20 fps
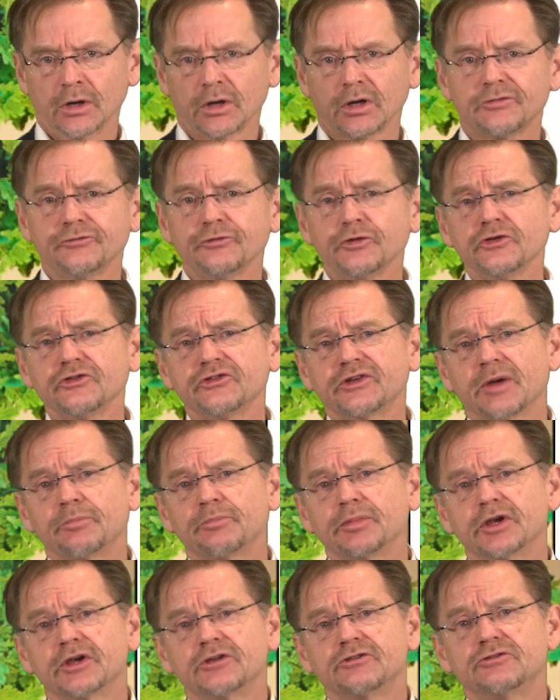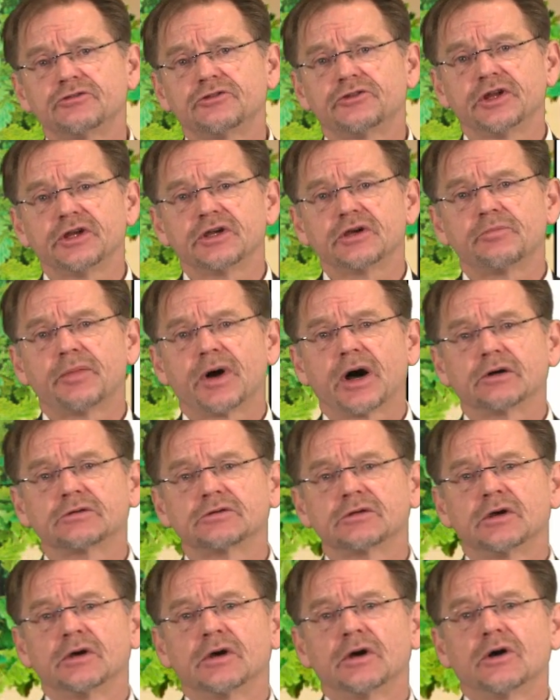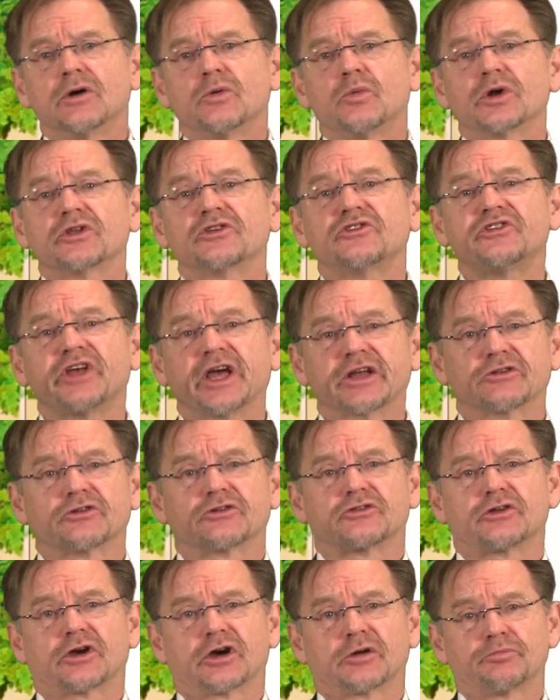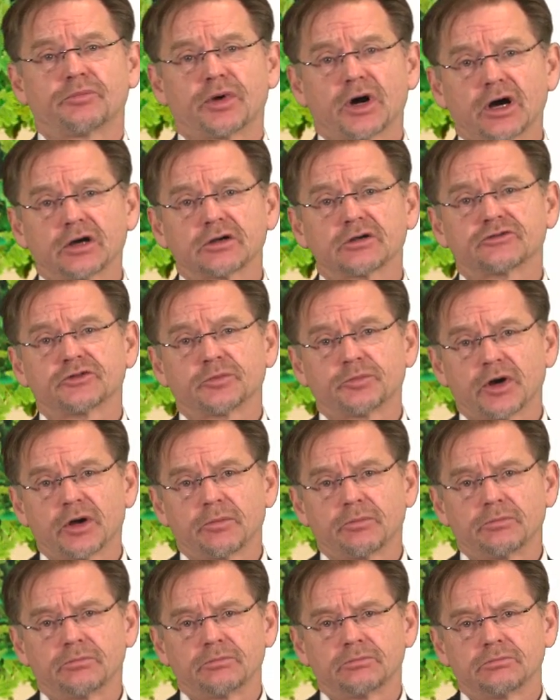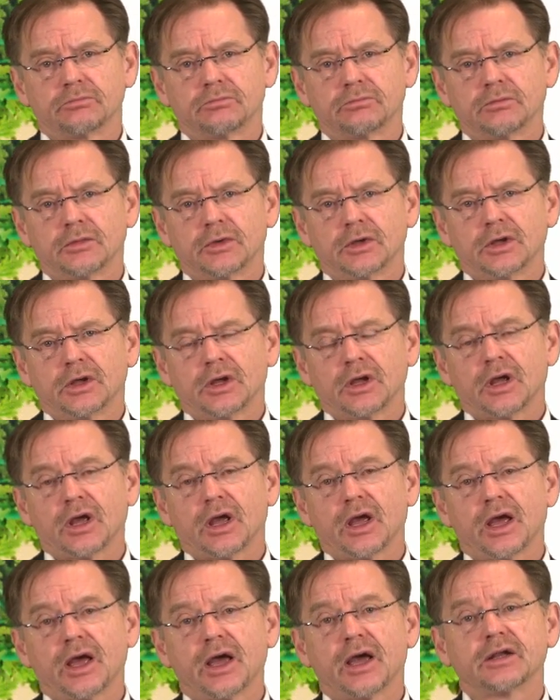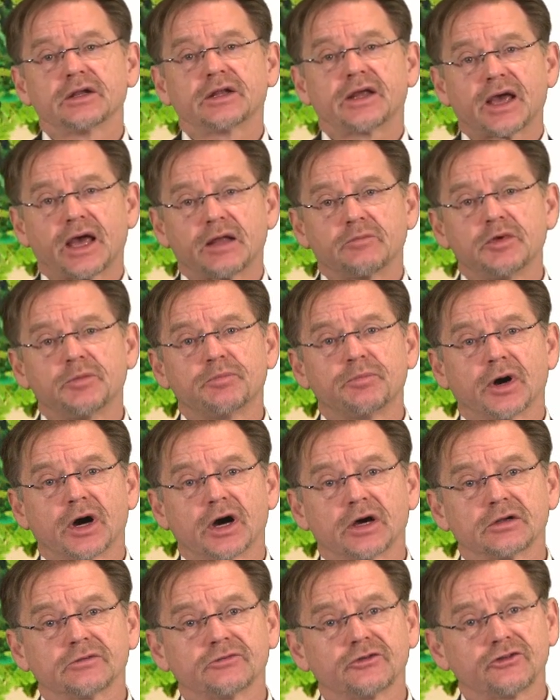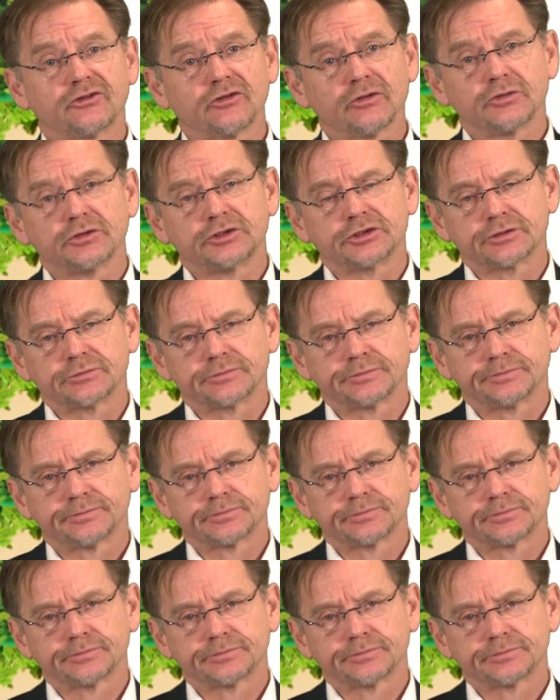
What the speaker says: A first step is to think about what sectors are part of the problem and can be part of the solution.